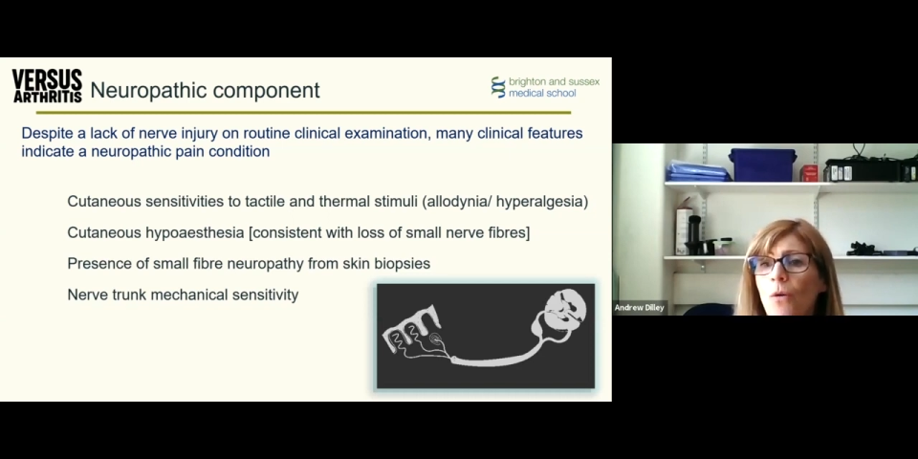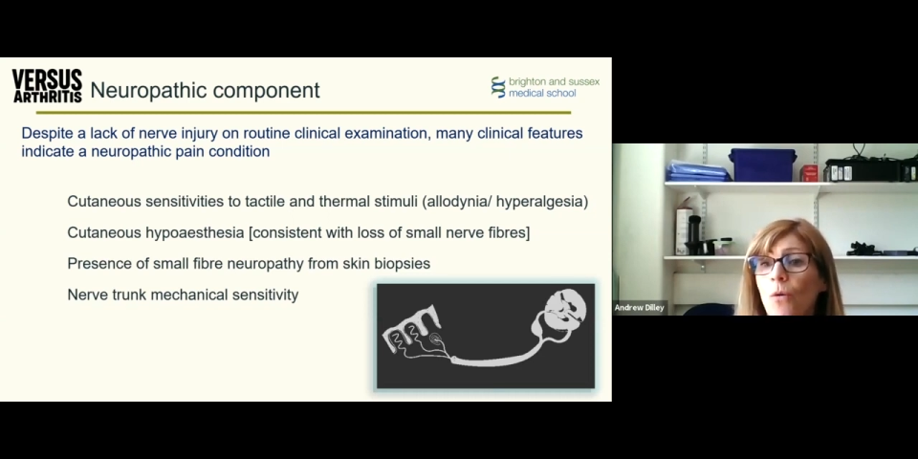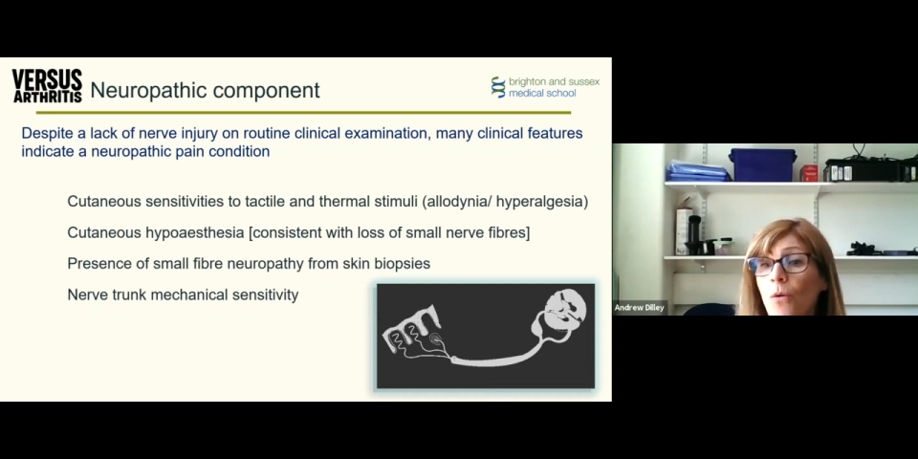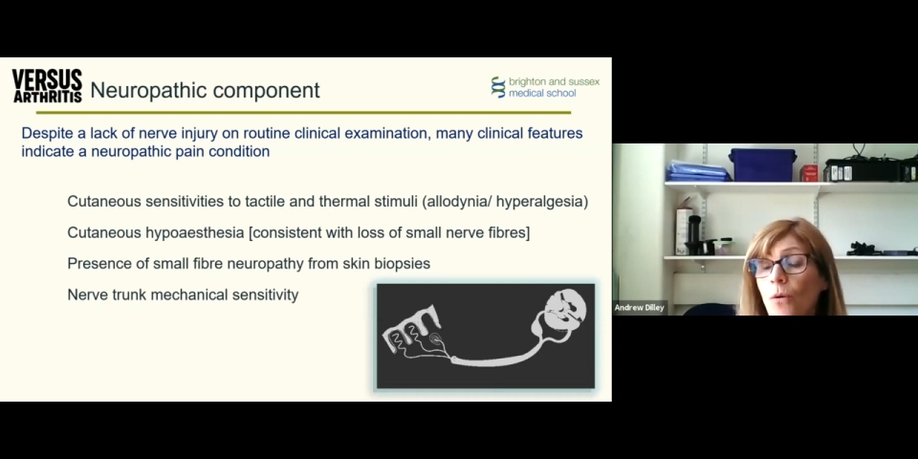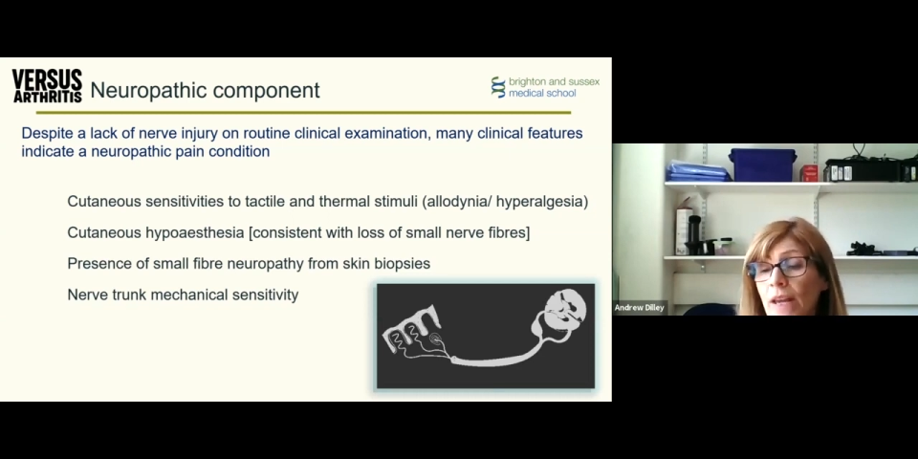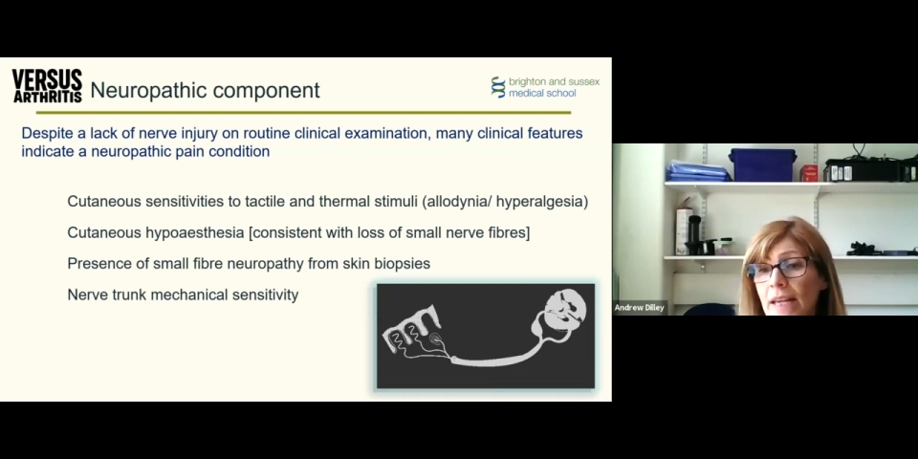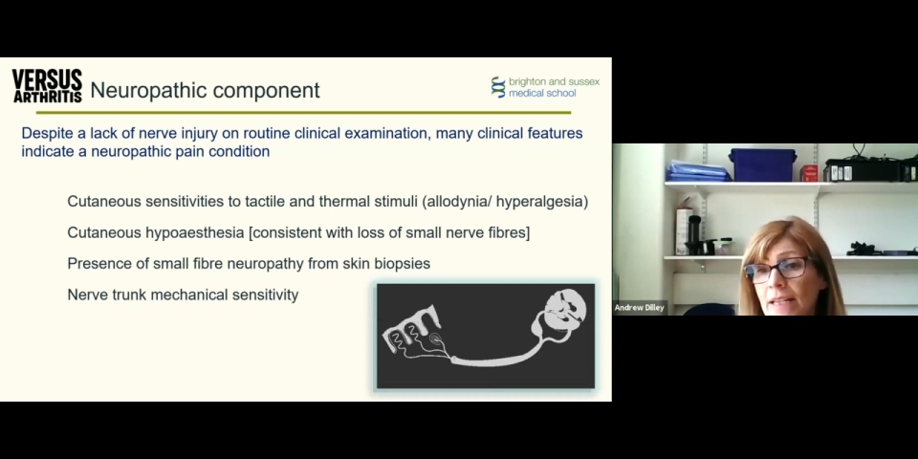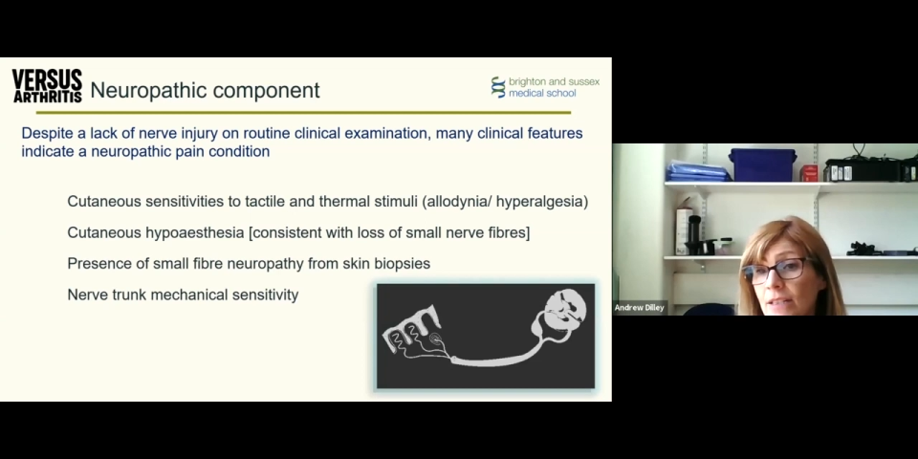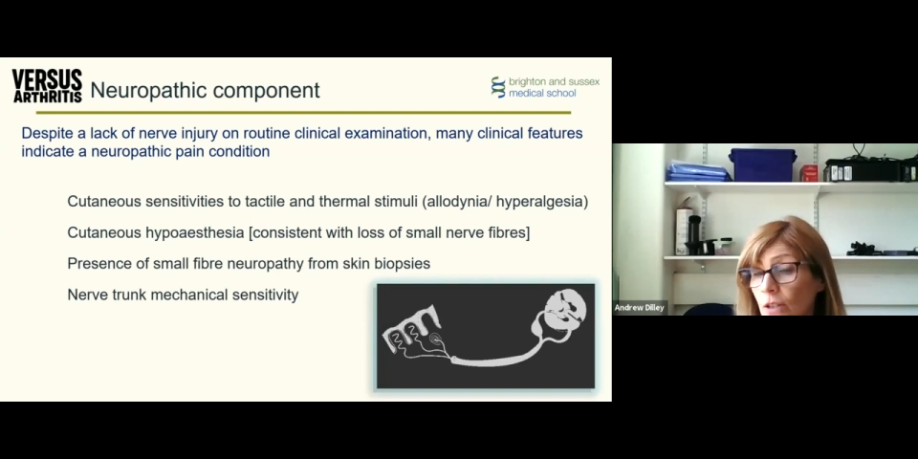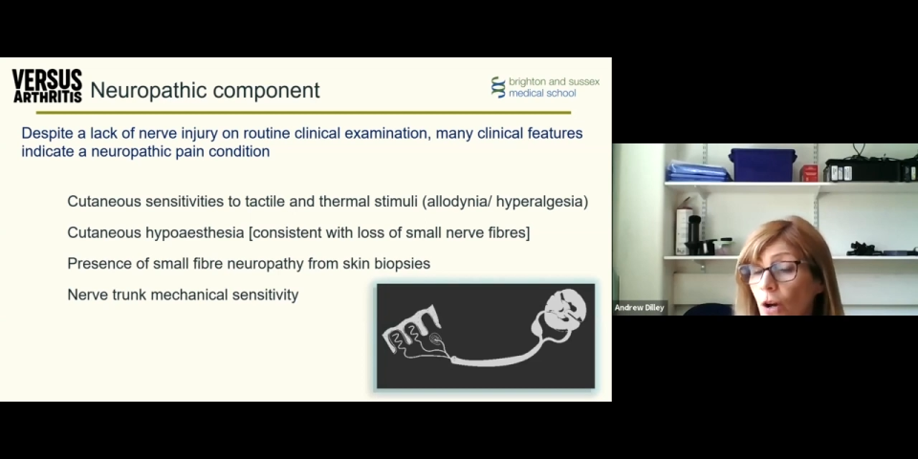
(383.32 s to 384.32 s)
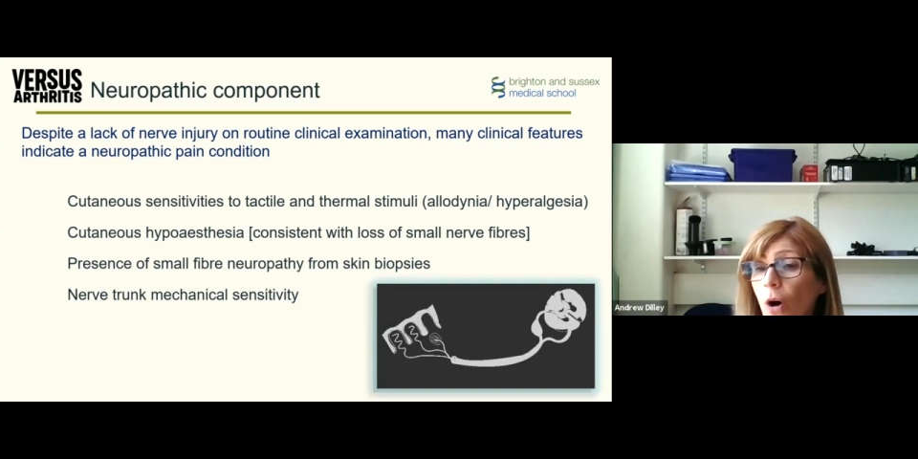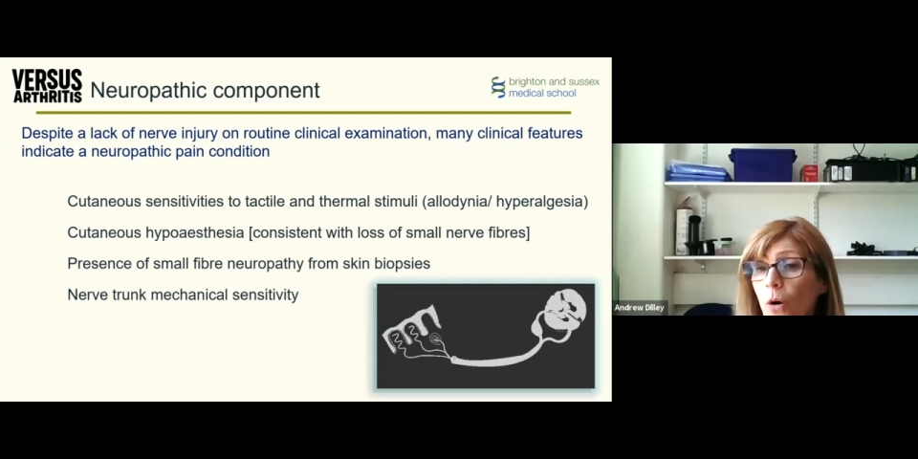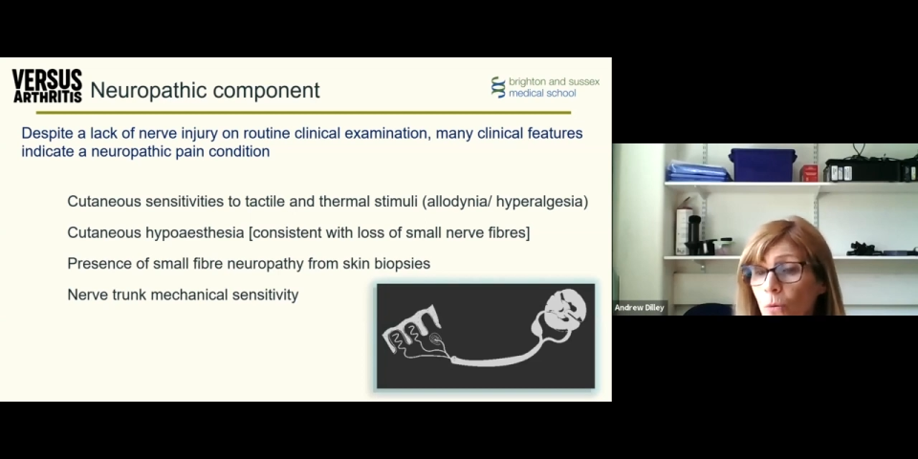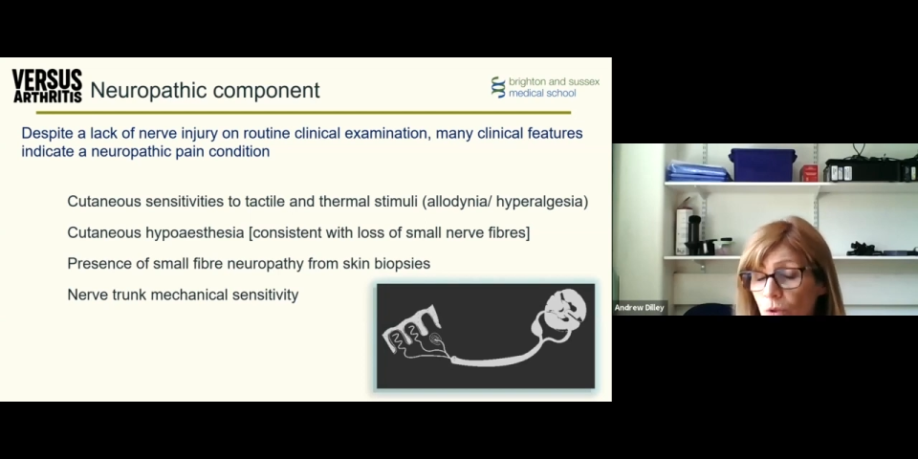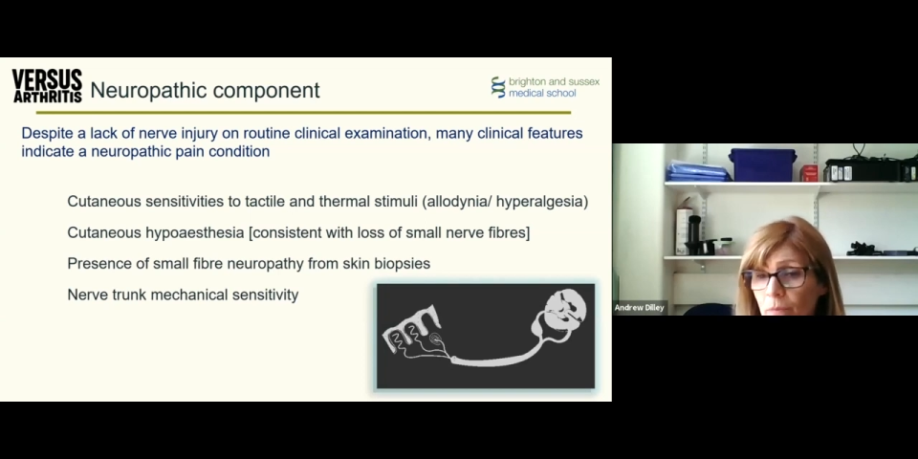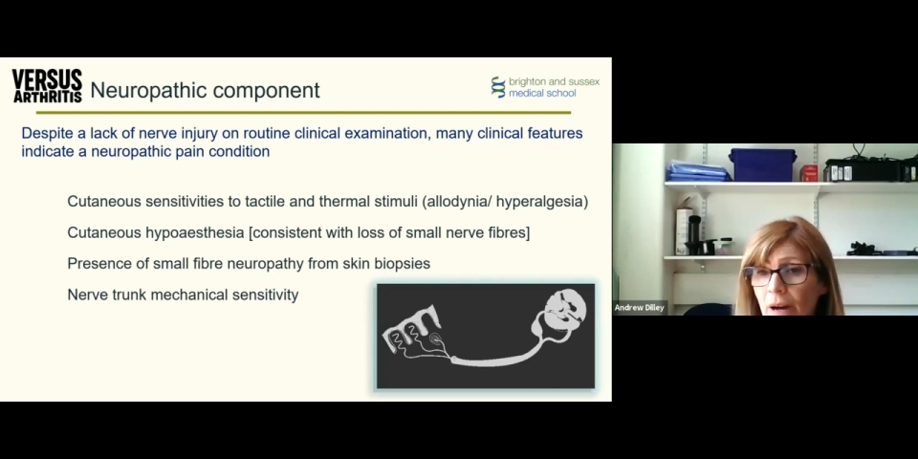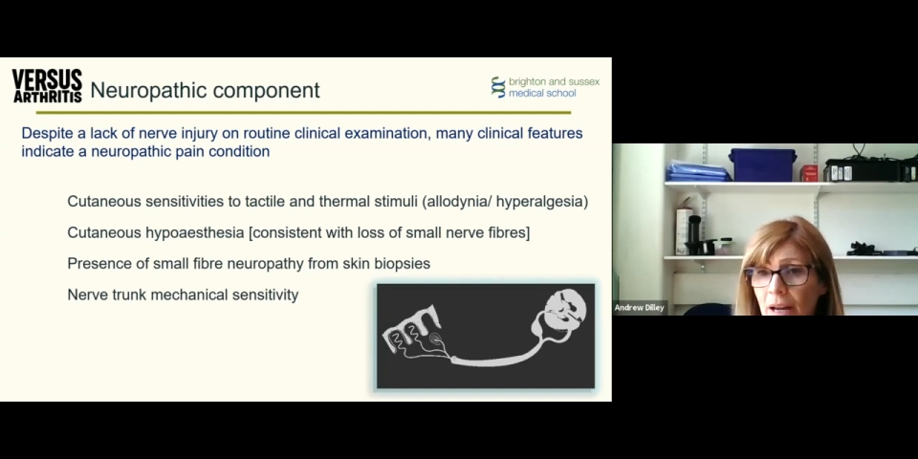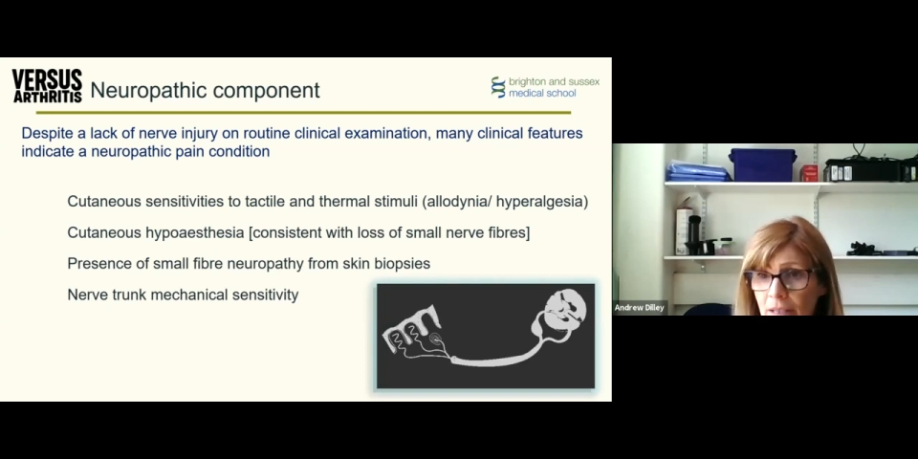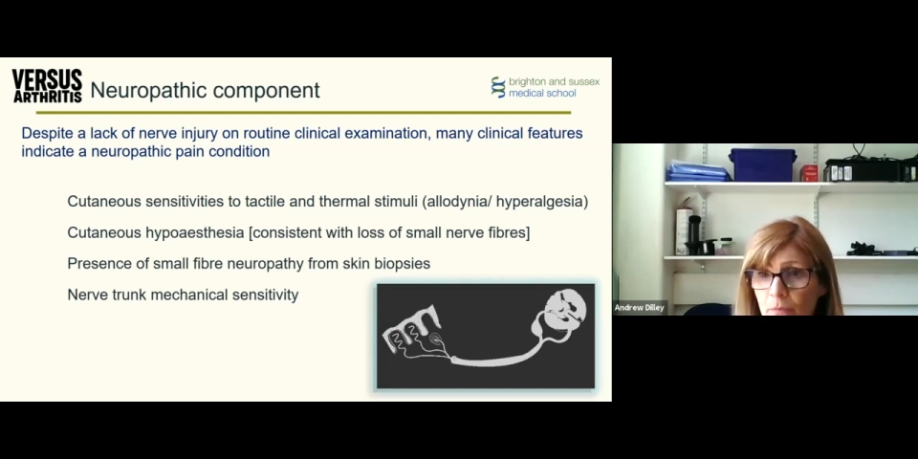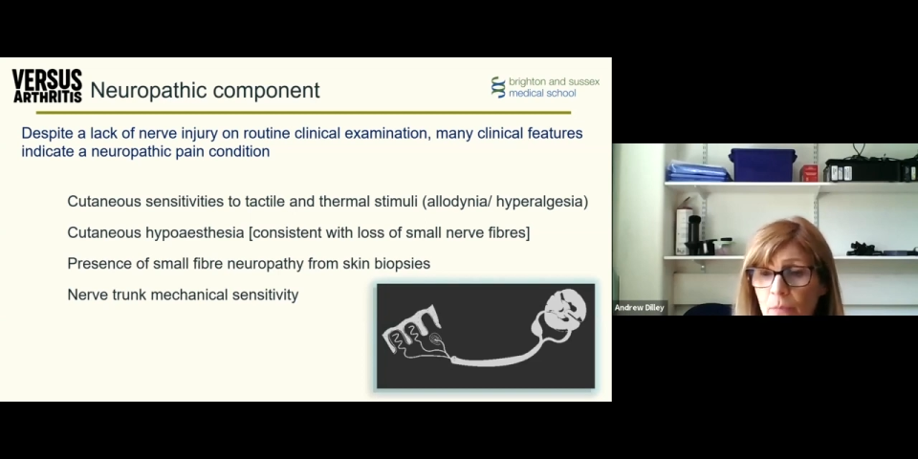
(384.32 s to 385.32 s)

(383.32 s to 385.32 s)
Or heat and cold might